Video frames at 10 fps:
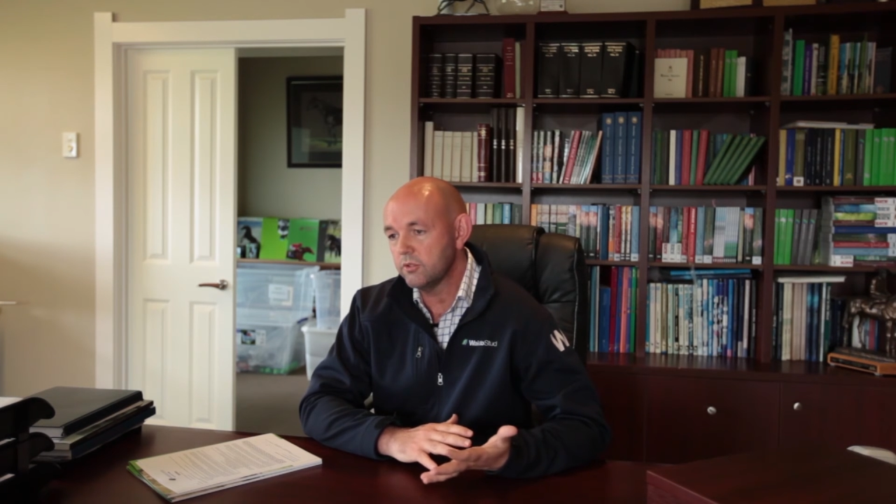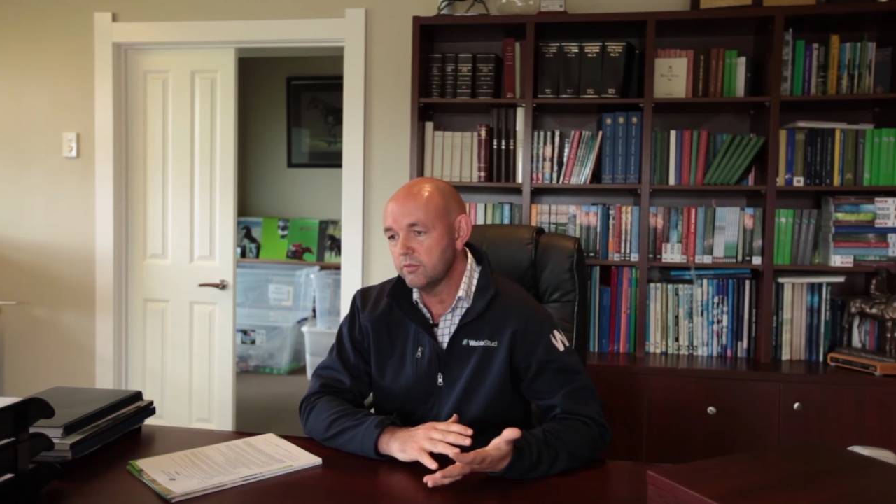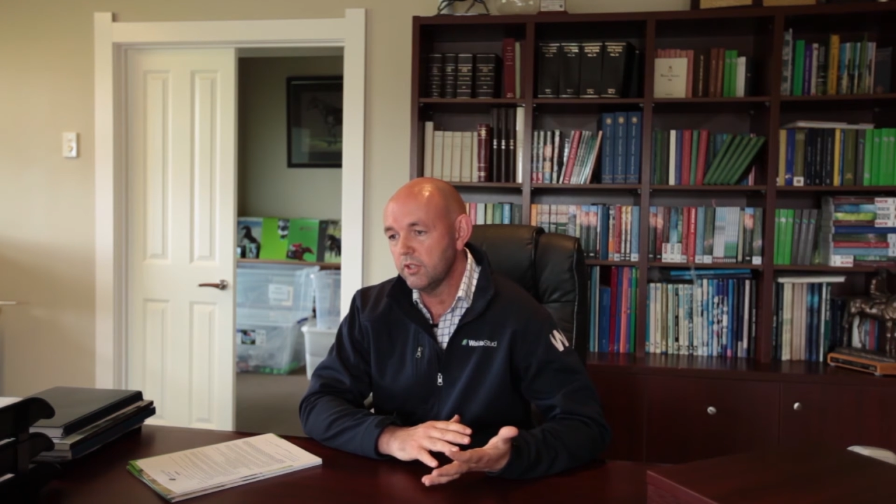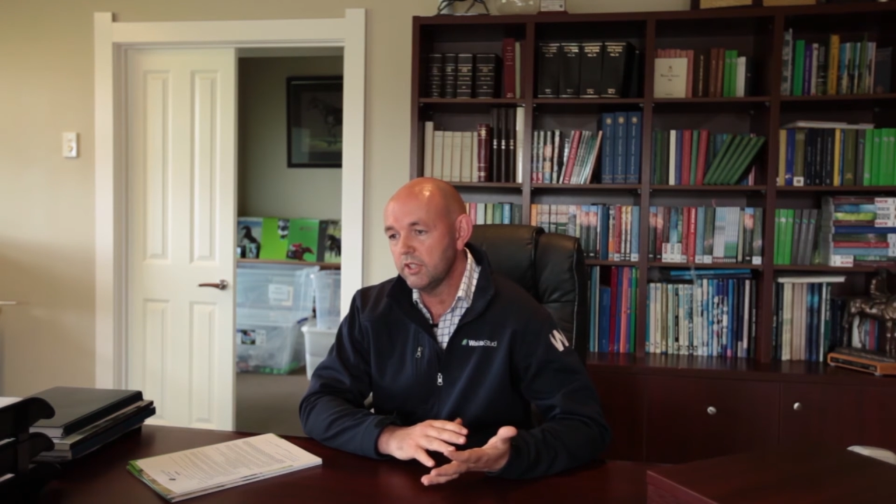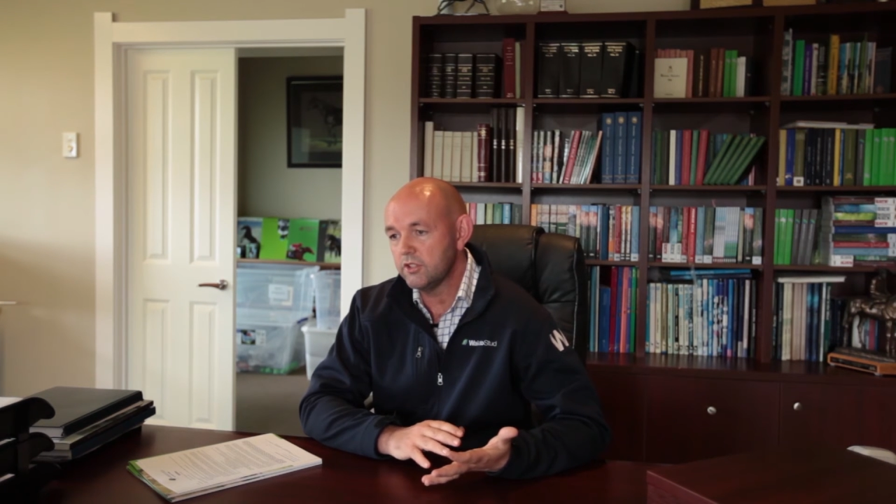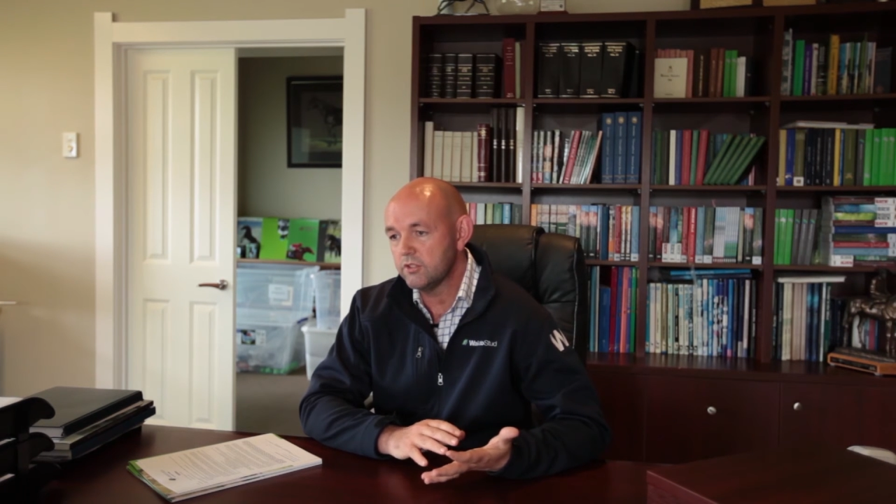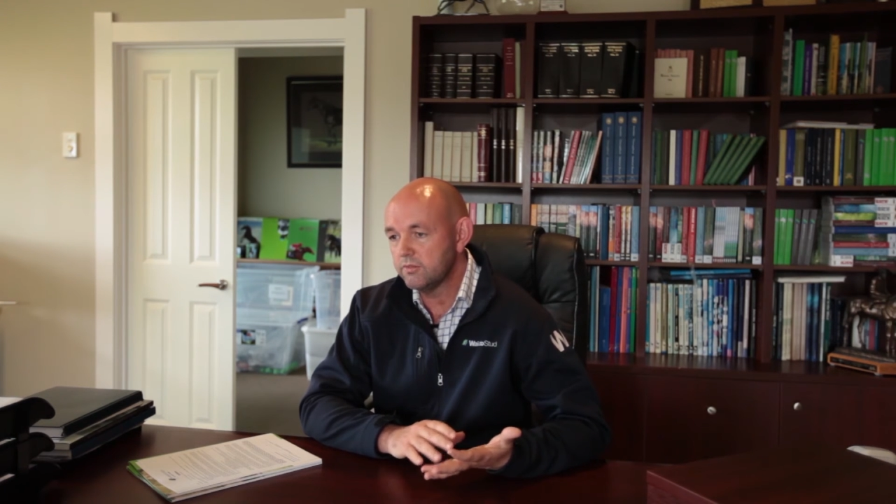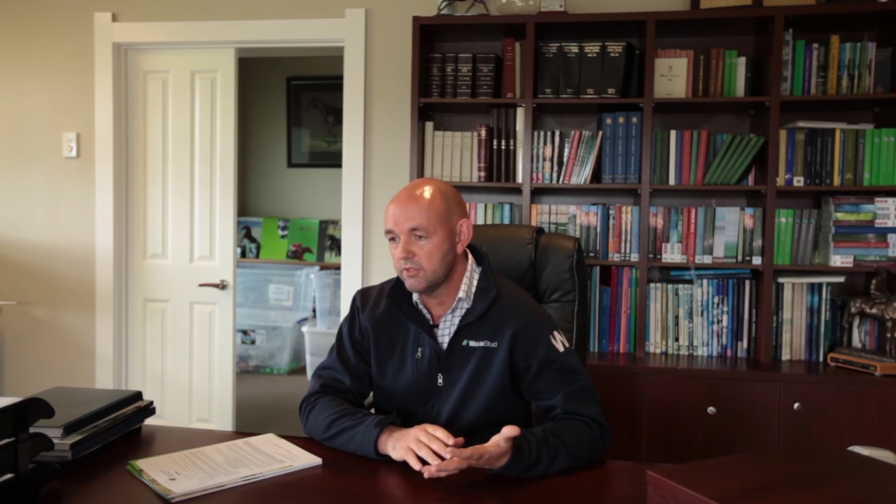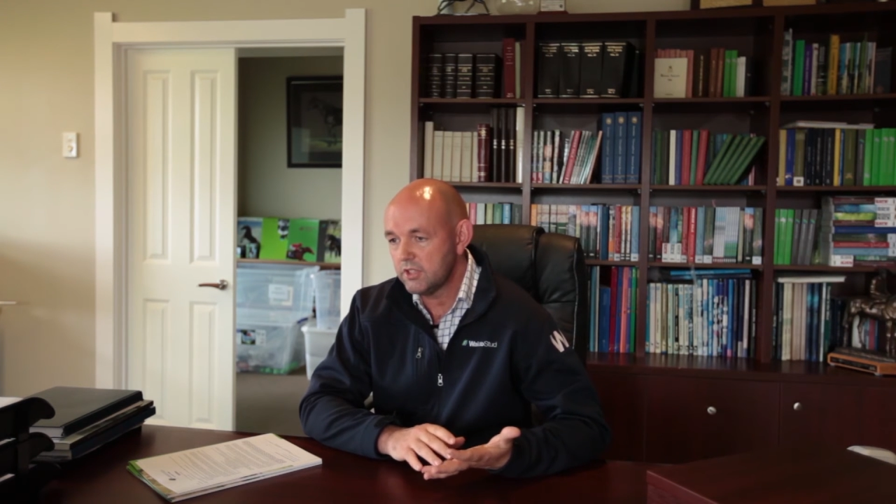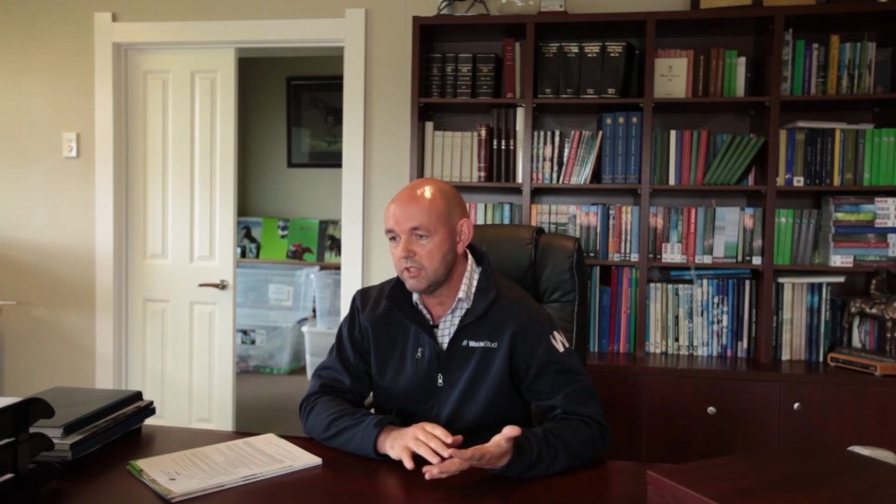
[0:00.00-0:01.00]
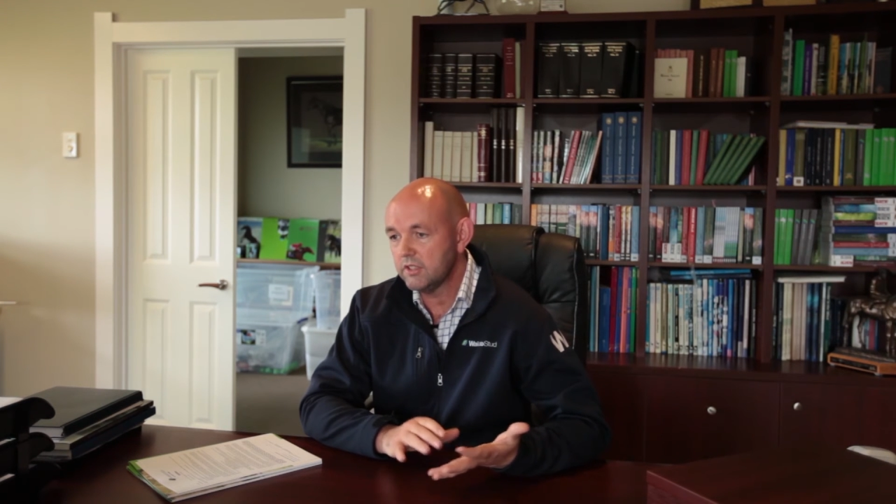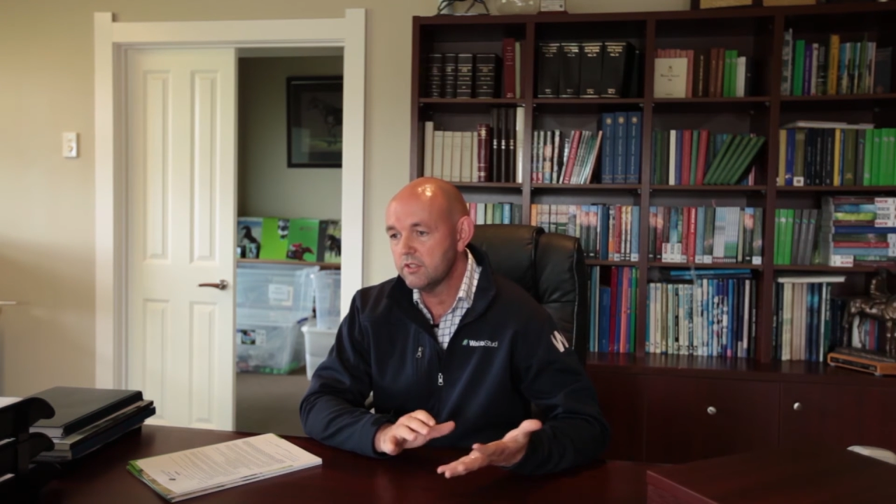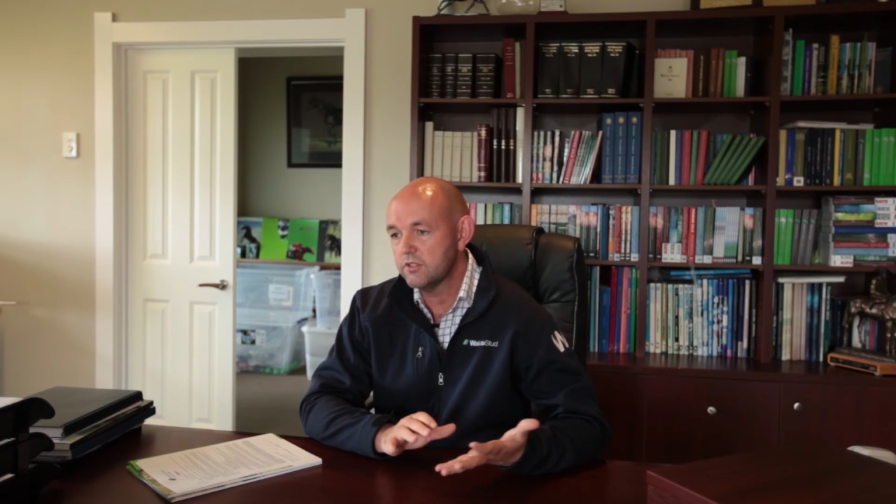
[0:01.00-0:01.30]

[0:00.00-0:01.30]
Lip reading: of range of tetanus,